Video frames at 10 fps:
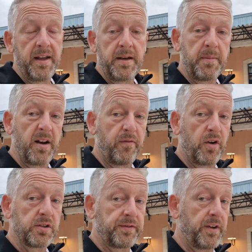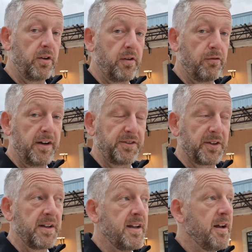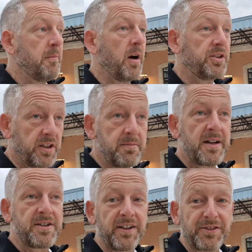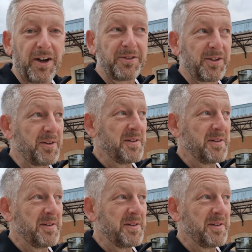the middle of France for no real reason, but I should imagine it's going to.